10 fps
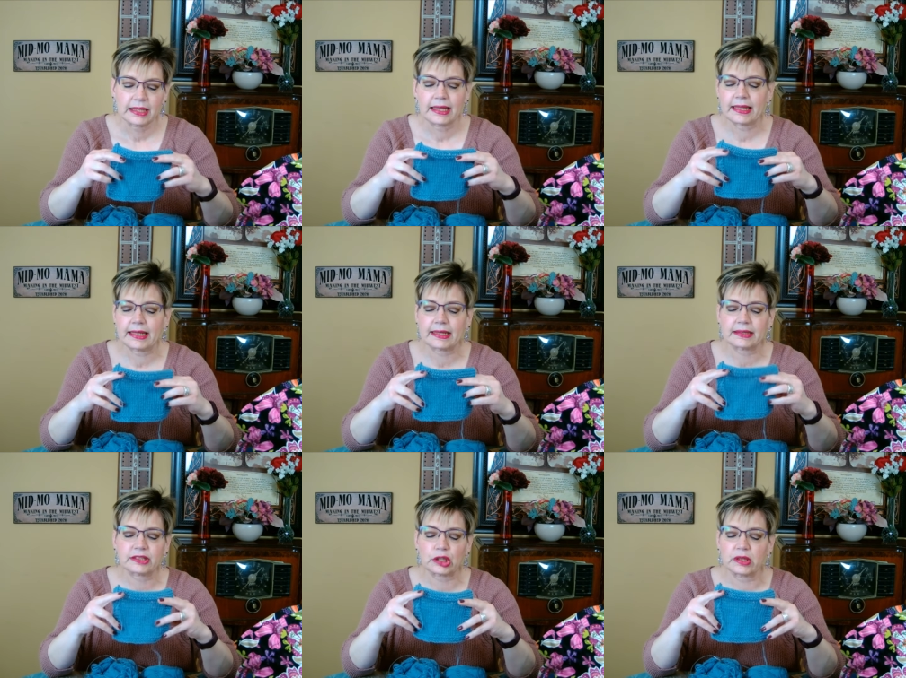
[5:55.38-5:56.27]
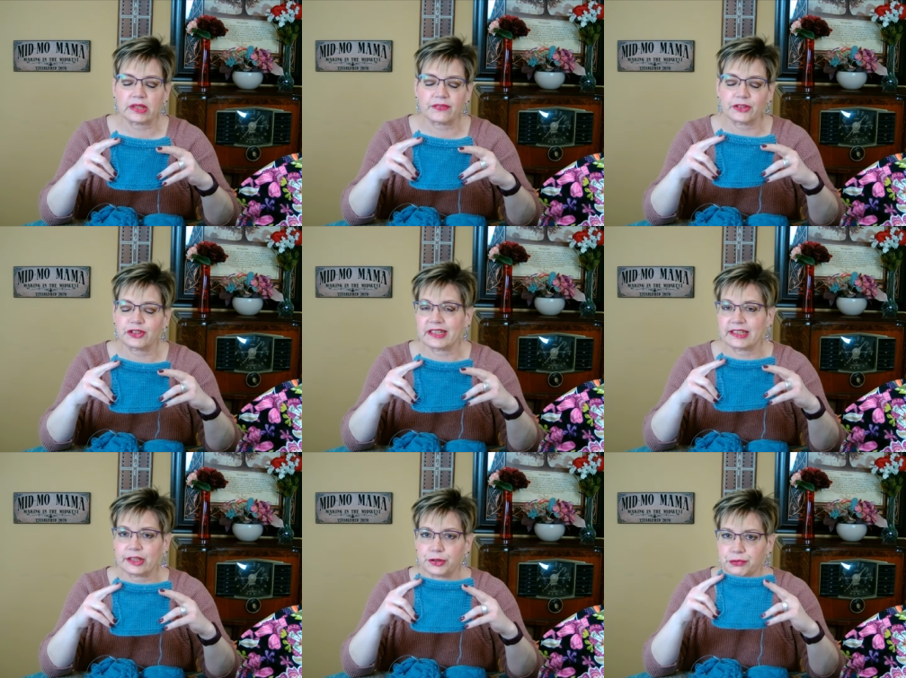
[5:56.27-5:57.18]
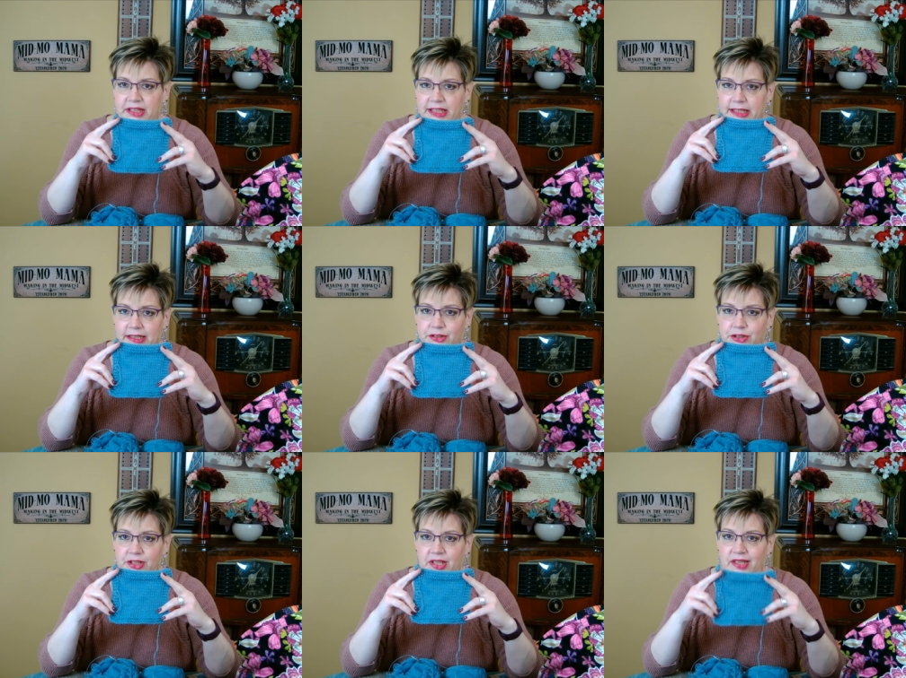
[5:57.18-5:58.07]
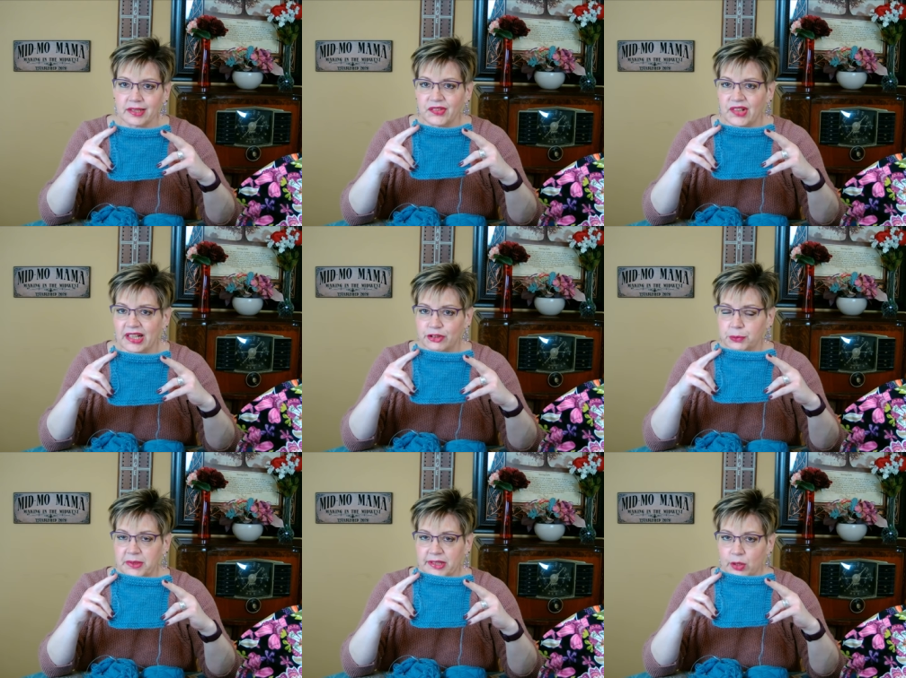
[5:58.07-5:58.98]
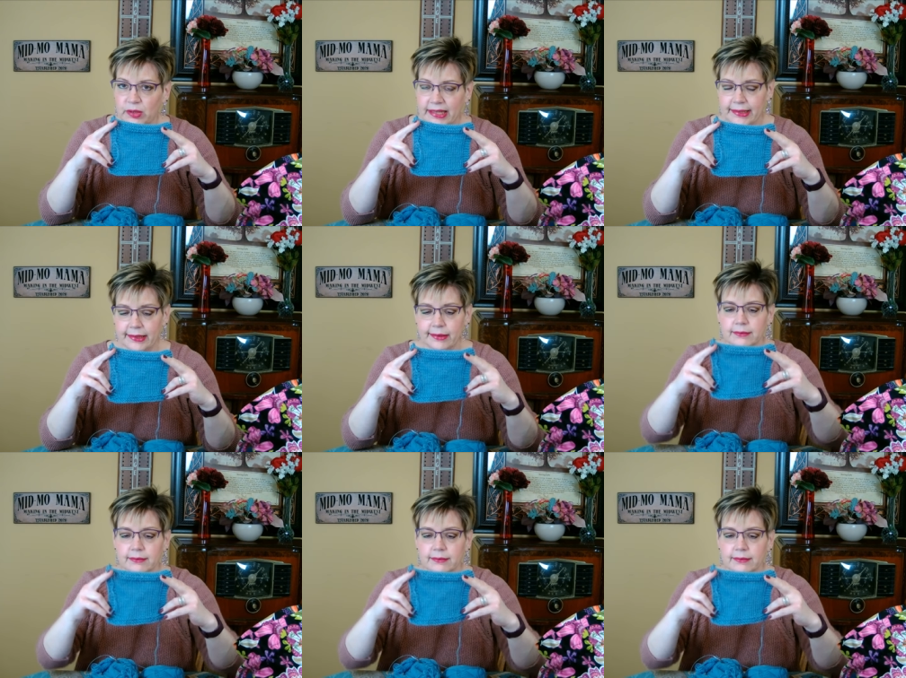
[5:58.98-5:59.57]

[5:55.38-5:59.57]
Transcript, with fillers: And so if there's any shrinkage, that should be okay.